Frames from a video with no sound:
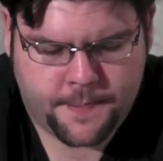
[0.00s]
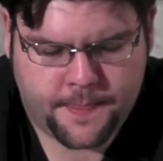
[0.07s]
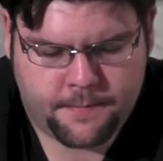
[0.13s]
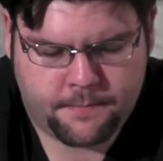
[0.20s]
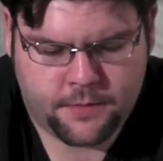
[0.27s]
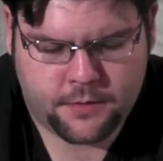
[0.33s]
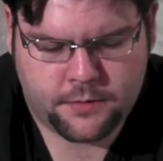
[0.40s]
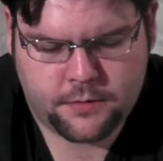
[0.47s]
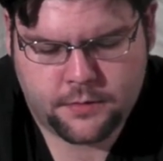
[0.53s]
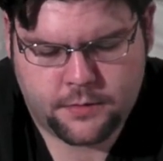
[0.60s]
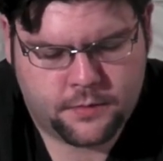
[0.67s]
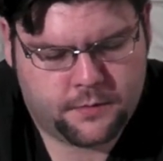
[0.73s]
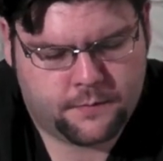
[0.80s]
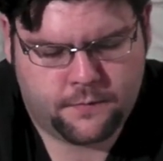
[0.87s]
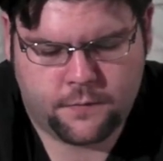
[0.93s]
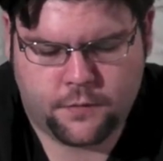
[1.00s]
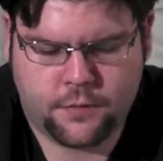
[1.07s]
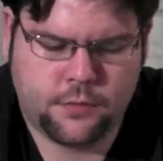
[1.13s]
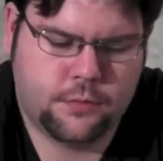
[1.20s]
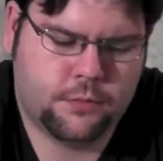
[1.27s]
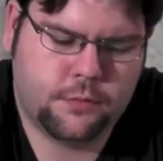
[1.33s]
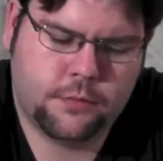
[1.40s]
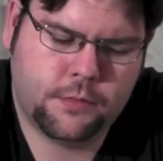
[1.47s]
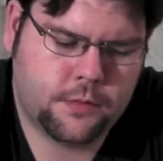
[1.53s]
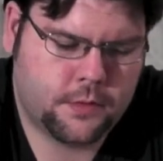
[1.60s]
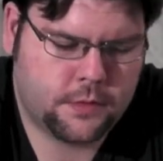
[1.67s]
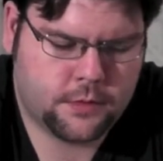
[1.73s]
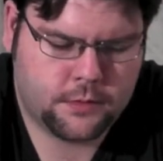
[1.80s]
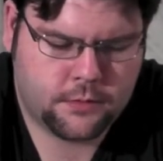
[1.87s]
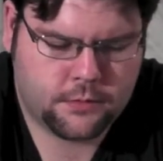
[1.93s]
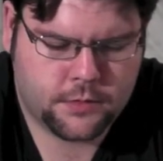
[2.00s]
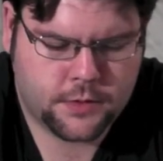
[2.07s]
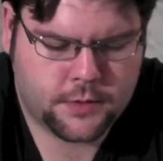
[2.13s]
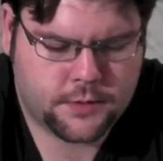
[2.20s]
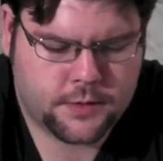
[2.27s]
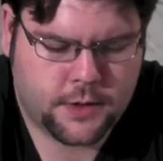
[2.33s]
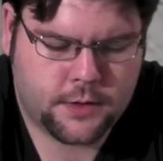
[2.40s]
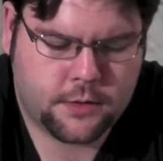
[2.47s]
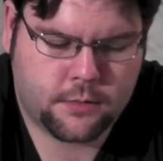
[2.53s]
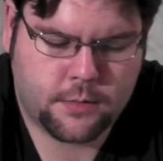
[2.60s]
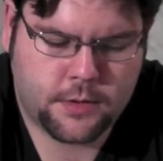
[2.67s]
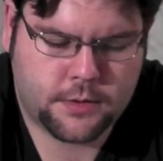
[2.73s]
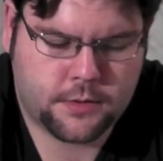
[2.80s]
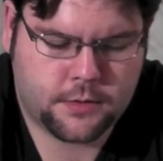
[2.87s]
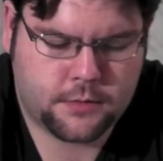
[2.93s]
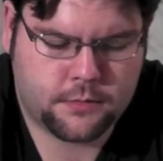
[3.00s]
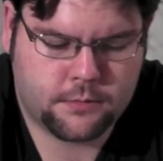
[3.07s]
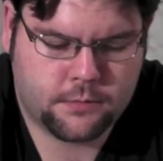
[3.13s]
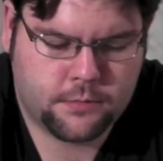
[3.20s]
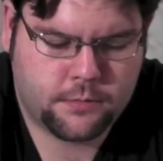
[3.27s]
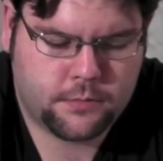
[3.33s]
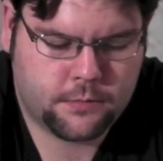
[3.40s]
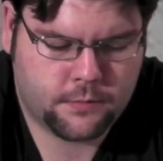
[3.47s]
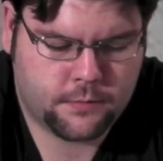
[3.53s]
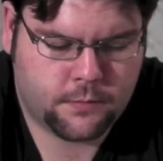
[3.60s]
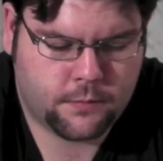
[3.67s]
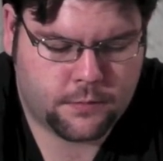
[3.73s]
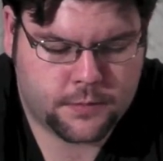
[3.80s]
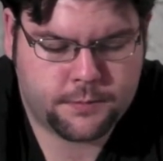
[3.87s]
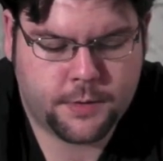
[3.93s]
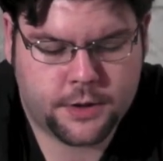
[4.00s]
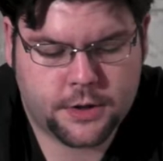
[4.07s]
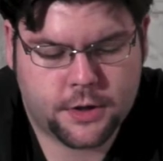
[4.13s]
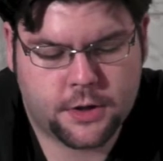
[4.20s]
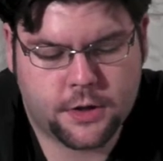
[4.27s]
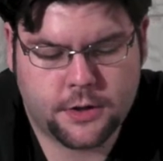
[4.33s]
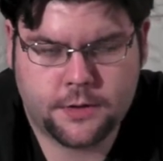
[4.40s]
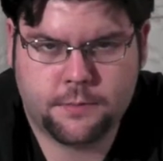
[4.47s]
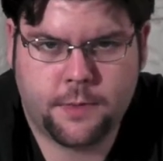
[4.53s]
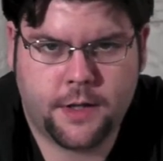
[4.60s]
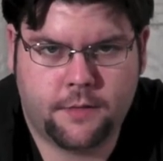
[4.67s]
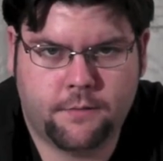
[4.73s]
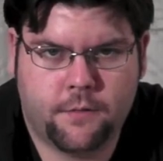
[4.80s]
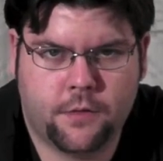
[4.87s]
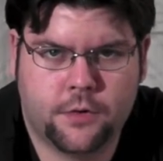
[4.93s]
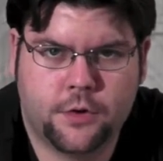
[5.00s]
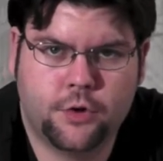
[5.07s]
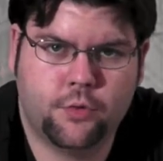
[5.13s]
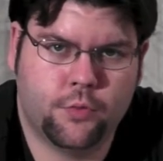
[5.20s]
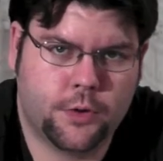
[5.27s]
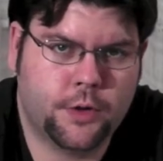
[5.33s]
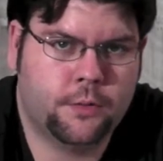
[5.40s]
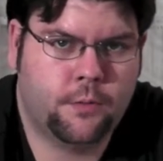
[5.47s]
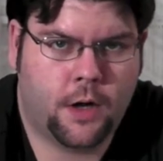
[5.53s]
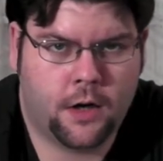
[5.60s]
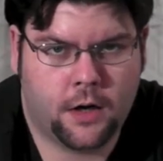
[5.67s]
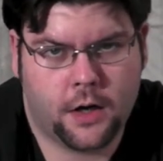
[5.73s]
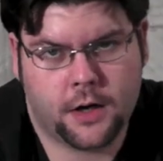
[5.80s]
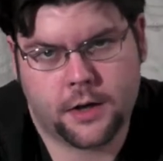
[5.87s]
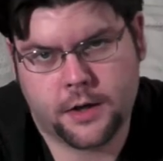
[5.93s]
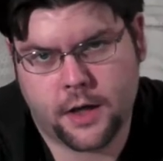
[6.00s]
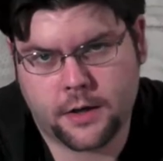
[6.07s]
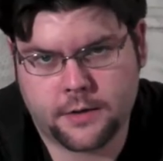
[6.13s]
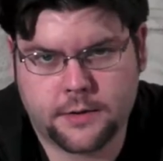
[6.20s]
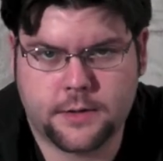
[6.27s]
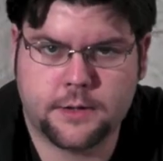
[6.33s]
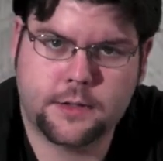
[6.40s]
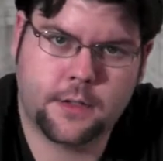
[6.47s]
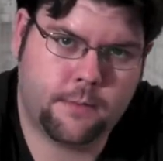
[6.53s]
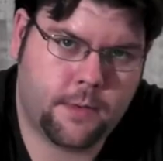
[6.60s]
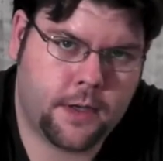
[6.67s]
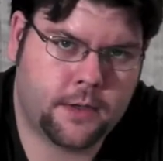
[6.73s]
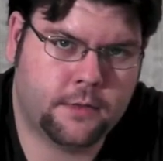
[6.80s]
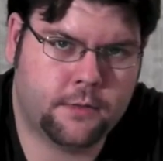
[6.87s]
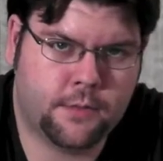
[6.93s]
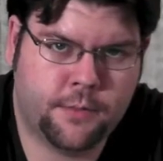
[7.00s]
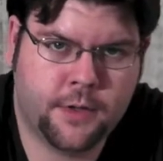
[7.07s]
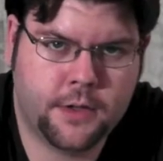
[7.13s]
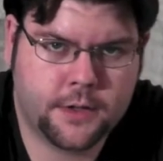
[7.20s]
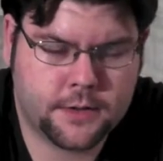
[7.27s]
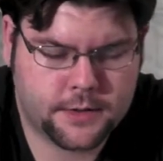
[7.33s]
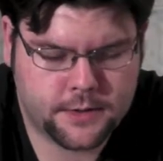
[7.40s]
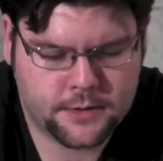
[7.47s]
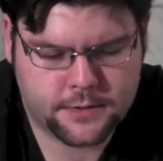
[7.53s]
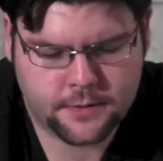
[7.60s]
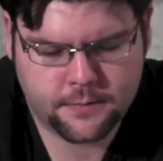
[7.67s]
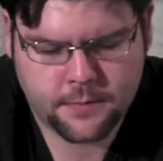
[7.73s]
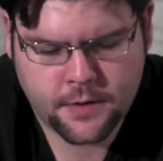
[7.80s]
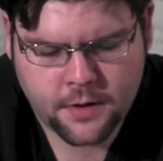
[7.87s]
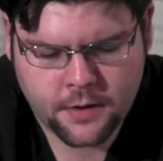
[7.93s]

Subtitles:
But for this atomizer, especially, it's made for 2-in-1, like tank system and rebuilding system.